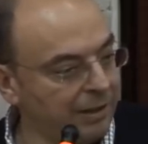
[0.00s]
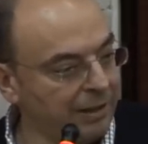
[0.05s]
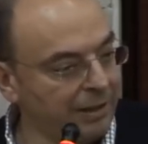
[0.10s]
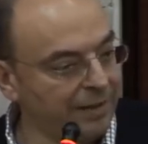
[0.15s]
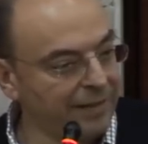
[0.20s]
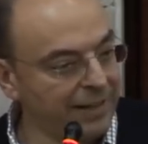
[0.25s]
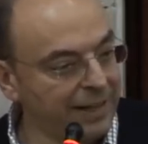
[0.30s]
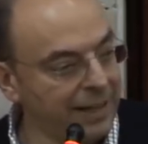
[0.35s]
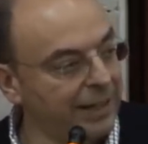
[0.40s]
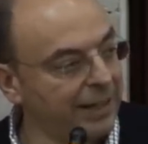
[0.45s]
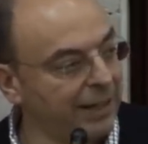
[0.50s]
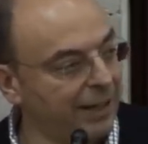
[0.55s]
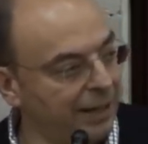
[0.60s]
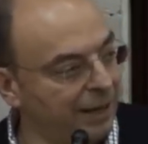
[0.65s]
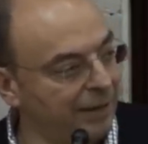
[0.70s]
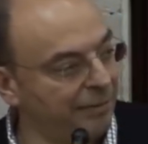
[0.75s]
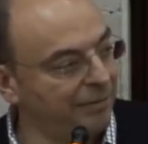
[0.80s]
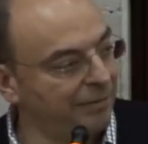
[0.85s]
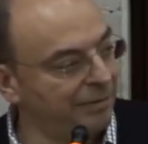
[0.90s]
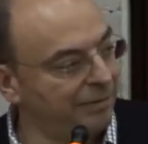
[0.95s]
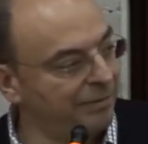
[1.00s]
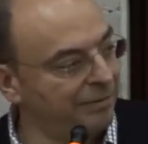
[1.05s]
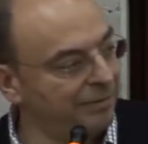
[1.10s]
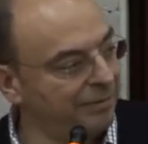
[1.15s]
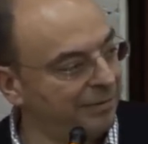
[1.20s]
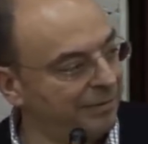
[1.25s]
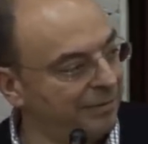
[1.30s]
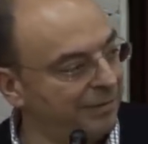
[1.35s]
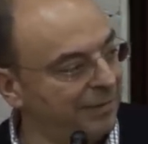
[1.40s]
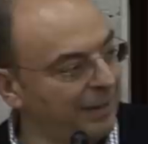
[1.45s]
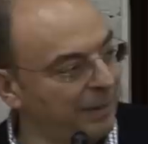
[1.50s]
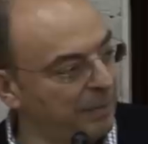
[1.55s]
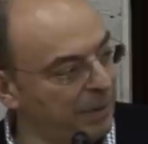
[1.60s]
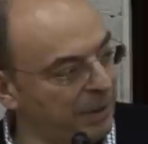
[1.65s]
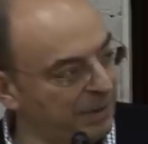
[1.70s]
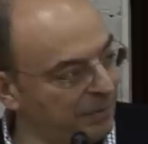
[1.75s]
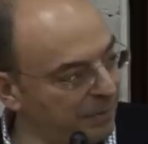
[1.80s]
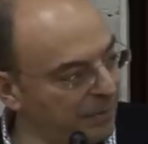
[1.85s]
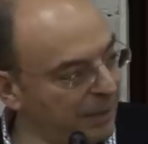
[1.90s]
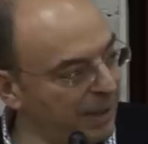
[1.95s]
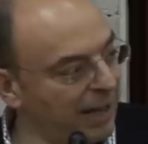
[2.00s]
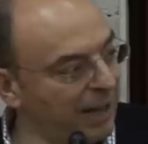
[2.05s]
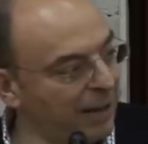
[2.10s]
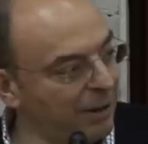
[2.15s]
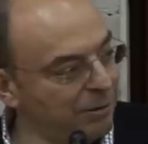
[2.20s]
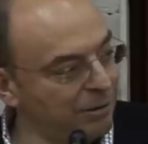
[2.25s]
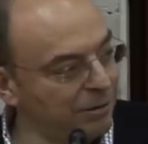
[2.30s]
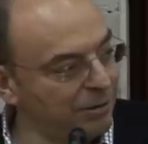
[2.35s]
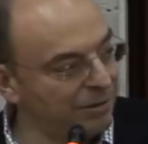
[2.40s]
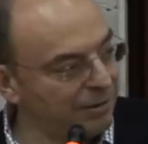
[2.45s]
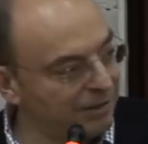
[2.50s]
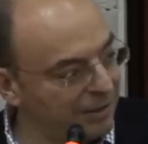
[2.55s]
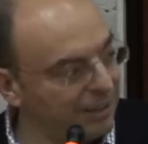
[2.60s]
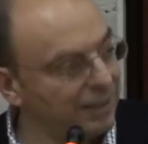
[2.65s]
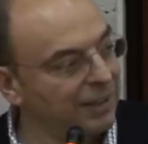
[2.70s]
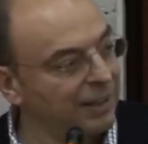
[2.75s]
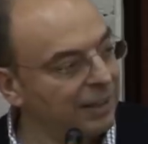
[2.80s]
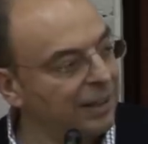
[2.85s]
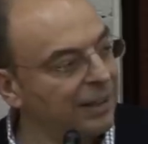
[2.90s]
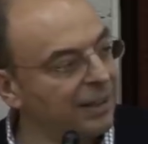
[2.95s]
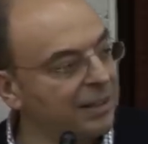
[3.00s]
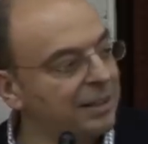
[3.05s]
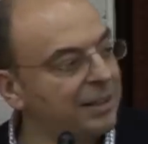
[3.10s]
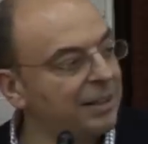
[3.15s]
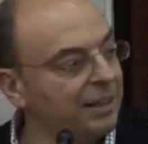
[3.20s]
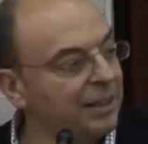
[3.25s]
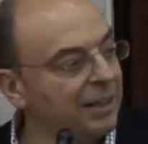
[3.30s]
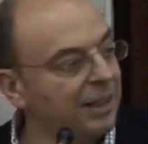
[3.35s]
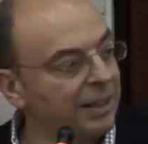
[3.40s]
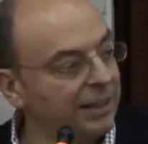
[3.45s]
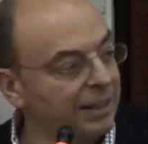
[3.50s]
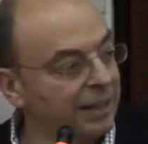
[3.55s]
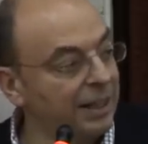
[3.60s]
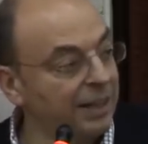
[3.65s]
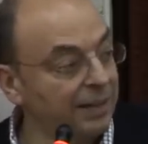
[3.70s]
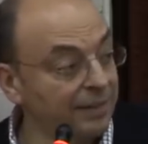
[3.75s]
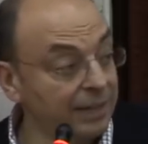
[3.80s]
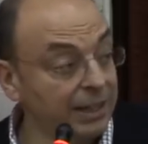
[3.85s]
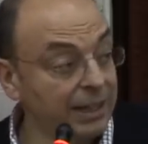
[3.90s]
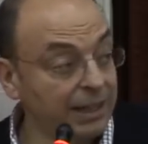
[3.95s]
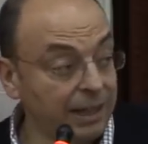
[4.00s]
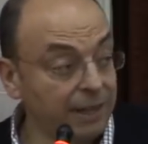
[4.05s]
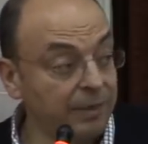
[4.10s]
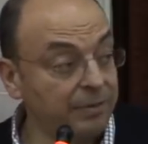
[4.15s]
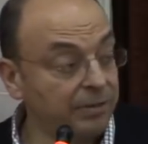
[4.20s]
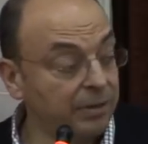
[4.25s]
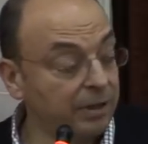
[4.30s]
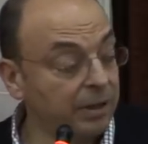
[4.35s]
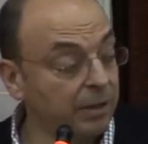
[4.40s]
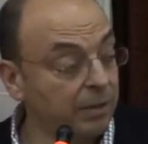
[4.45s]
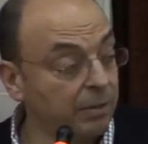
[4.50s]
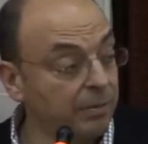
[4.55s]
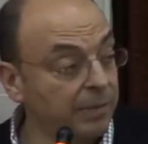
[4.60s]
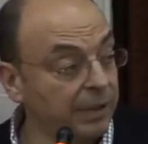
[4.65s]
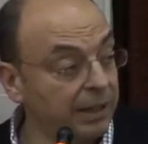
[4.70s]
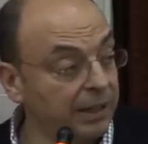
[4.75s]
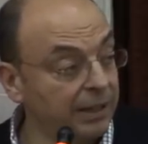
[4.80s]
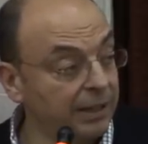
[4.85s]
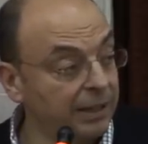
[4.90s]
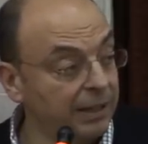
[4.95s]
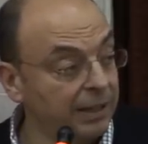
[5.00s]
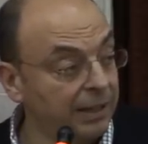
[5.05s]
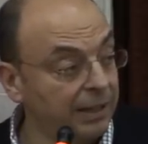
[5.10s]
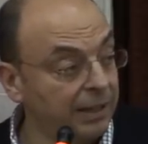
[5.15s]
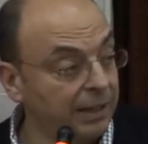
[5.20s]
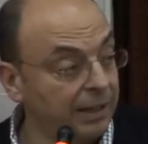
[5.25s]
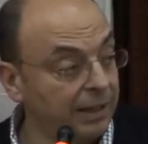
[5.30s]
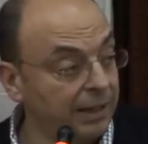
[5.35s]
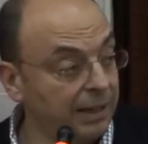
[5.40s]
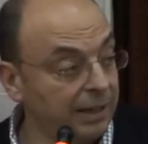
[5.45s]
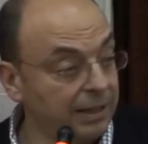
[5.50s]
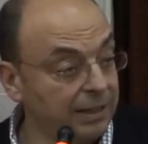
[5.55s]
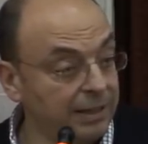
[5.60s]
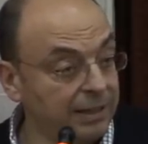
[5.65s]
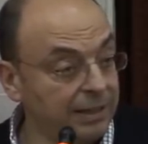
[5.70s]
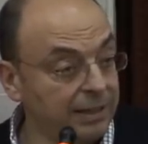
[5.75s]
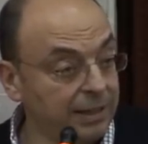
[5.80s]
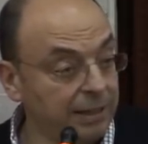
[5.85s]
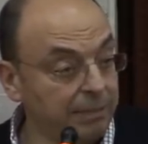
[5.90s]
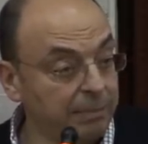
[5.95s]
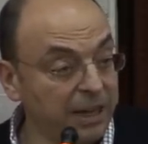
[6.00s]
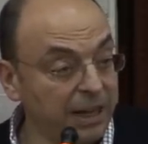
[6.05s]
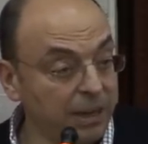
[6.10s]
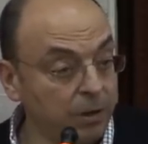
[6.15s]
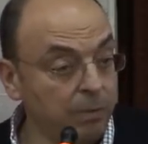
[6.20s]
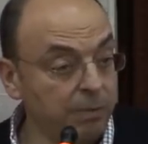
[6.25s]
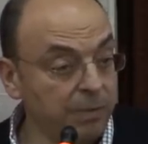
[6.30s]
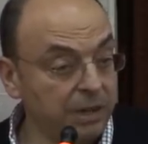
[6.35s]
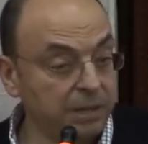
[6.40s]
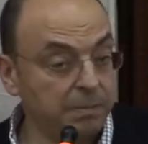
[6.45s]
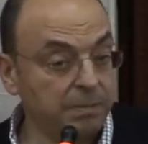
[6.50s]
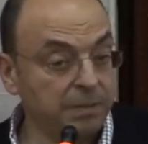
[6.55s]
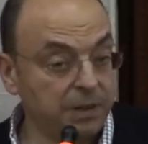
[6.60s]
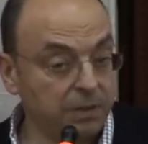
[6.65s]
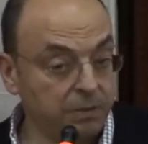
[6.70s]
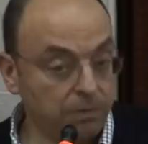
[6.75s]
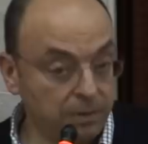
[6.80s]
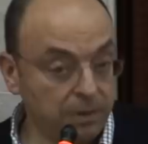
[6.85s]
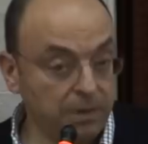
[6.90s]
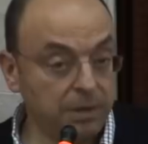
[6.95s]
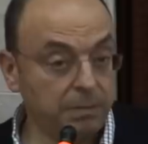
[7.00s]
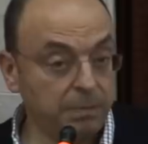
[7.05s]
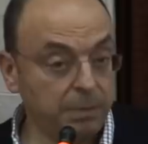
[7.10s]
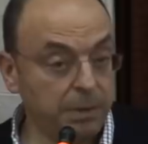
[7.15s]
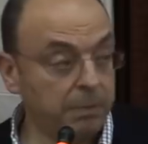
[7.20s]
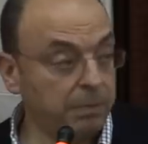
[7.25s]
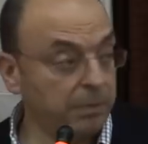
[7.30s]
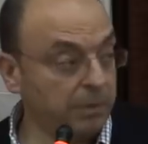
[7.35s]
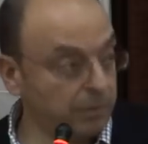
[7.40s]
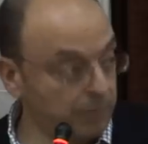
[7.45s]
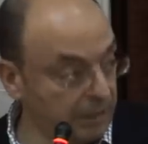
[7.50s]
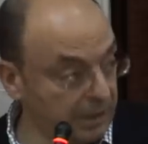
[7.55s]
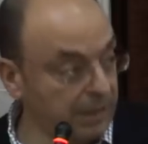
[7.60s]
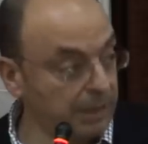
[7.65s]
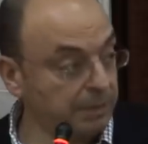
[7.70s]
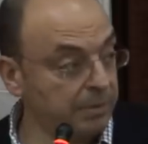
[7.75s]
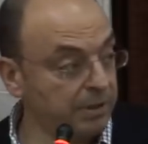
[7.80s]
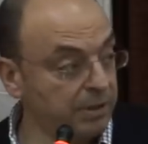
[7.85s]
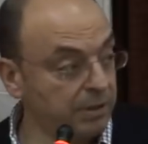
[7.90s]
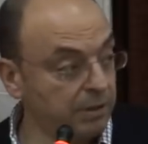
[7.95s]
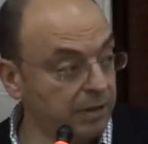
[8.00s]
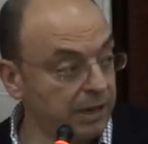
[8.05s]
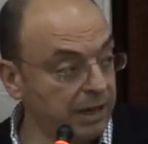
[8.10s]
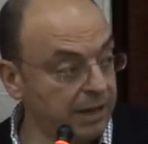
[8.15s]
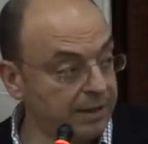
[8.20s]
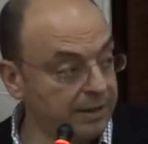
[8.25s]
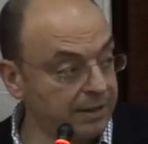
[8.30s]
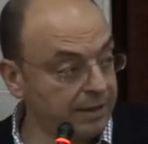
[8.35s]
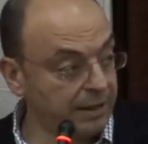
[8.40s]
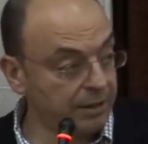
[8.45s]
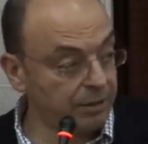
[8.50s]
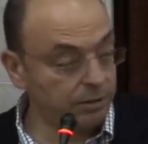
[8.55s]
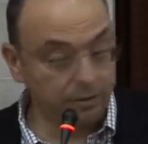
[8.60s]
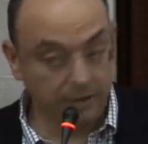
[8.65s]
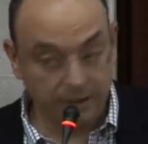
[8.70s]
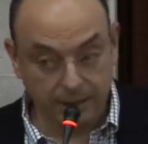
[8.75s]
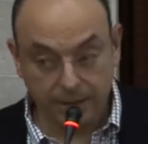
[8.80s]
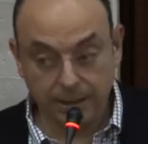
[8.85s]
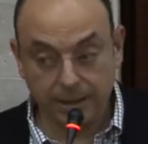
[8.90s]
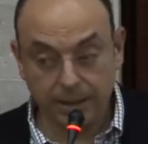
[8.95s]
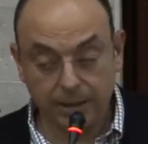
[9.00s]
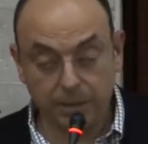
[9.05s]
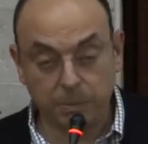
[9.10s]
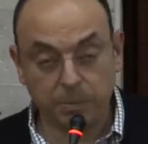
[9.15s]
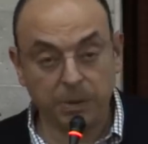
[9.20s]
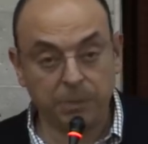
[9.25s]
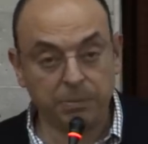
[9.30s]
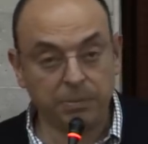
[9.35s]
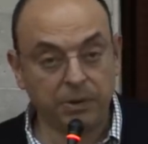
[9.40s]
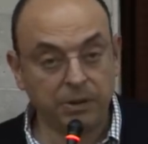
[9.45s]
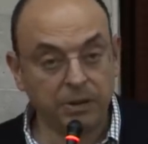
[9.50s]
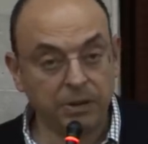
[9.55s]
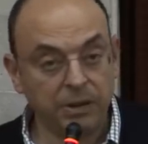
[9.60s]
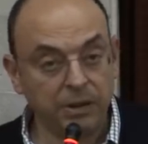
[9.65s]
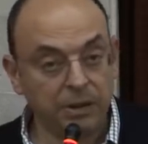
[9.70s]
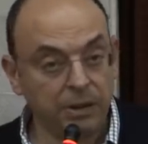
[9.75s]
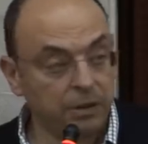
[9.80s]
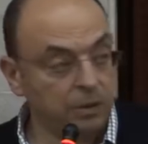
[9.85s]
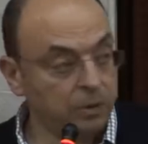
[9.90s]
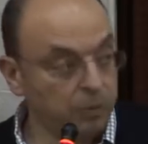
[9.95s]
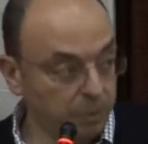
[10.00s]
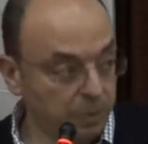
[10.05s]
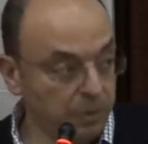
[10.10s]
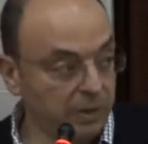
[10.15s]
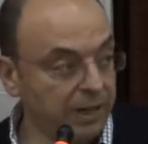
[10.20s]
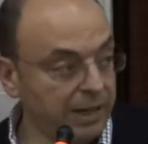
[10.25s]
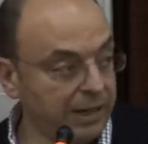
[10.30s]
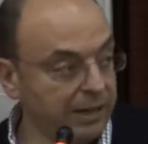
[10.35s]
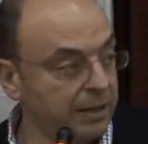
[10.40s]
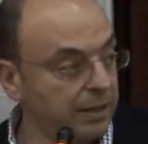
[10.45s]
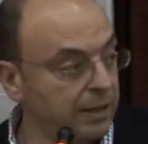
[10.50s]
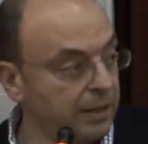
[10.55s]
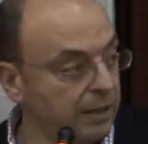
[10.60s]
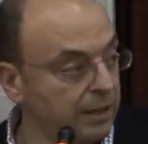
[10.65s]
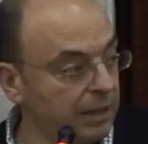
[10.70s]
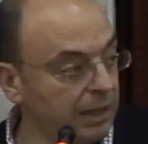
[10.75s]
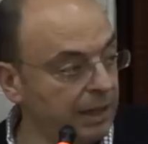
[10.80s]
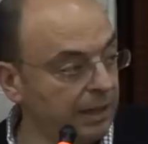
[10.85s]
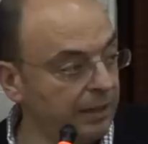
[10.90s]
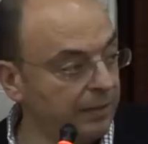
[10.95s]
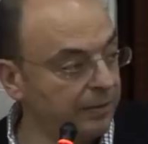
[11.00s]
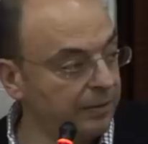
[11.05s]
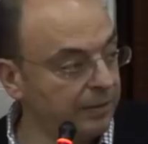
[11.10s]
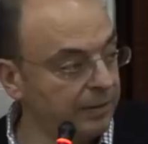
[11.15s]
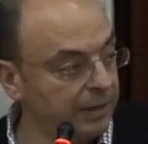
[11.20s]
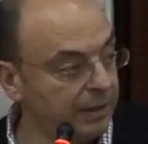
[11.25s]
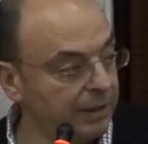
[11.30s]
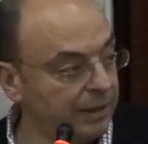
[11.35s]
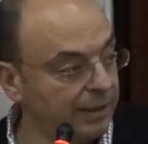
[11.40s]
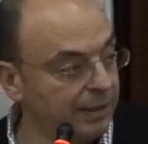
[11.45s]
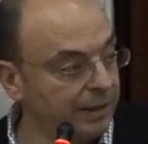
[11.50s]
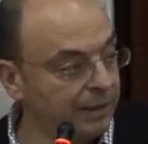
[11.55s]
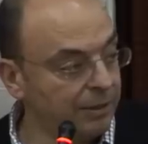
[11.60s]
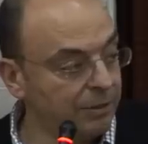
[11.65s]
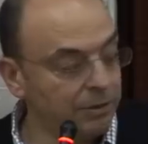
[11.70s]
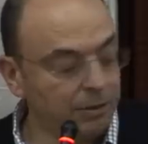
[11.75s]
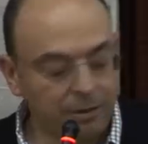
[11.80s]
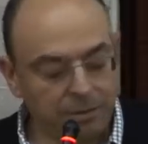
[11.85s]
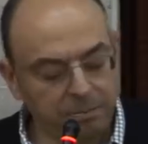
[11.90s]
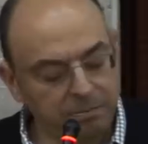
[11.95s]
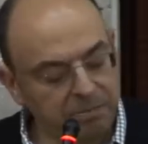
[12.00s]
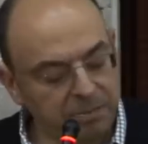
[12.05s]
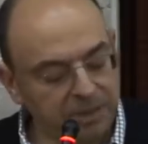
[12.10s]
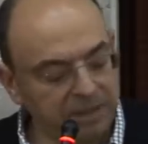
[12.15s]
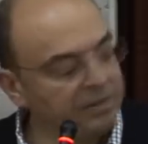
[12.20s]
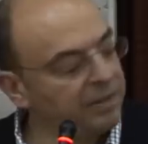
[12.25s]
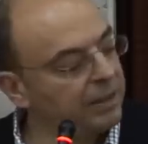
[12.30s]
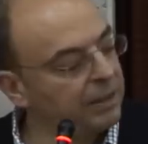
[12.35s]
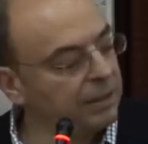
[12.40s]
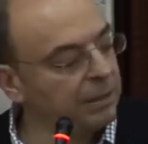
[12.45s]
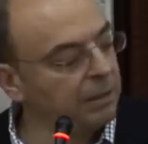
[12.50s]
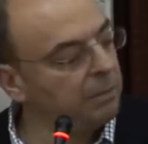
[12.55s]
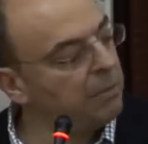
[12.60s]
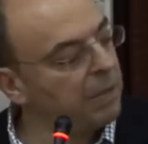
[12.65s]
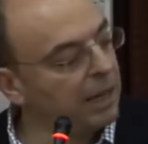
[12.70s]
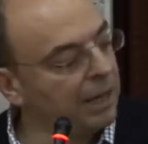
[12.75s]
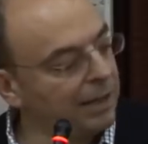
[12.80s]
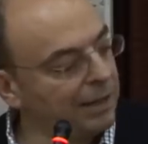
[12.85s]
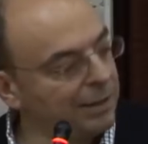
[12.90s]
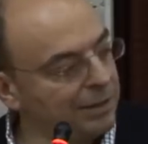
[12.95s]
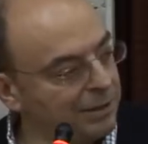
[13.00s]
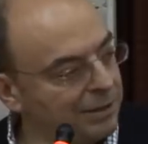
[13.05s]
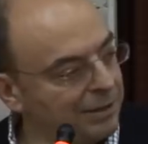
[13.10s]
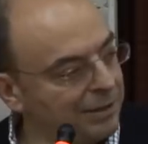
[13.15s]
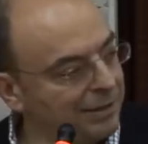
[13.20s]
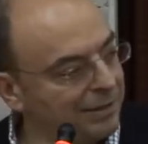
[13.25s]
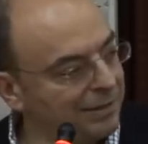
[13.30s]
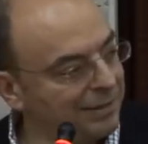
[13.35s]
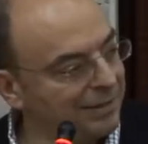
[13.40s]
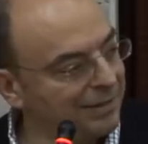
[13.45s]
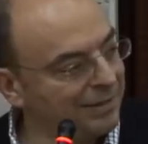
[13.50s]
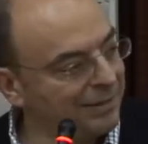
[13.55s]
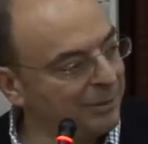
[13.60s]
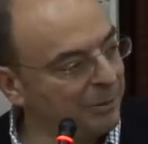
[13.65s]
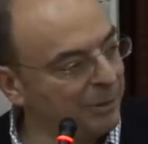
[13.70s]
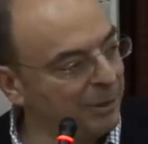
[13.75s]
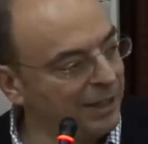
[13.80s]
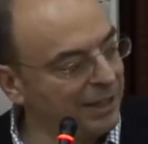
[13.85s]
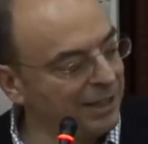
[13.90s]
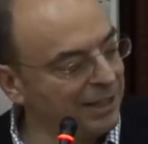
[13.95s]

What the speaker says: have another love, apart from the house. It's the love that I have for the company. And that my commitment to these people, to help this organization and its people to progress in their life. So I'm perfectly balanced with